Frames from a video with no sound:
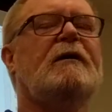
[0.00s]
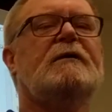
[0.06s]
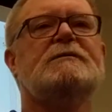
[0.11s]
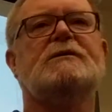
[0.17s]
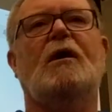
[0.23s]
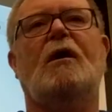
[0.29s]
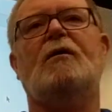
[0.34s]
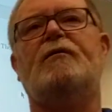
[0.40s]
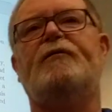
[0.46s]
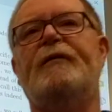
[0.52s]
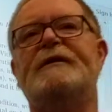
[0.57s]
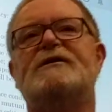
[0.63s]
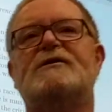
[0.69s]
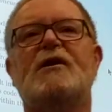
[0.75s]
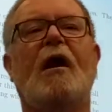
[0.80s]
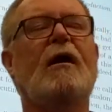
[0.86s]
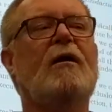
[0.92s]
So if we
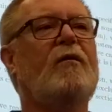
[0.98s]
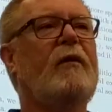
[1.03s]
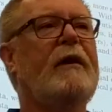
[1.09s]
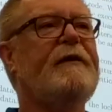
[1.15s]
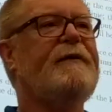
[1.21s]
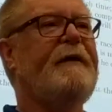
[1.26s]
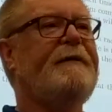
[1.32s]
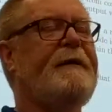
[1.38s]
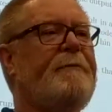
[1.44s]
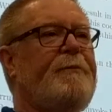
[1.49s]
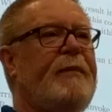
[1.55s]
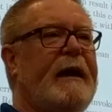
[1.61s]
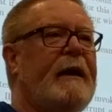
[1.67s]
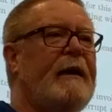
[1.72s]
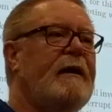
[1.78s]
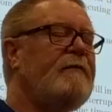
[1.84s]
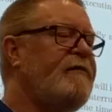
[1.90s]
start with, at the
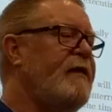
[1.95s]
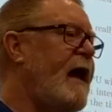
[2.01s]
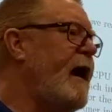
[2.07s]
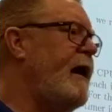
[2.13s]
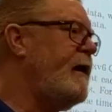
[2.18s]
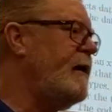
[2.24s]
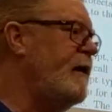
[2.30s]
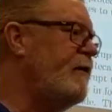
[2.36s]
beginning of that,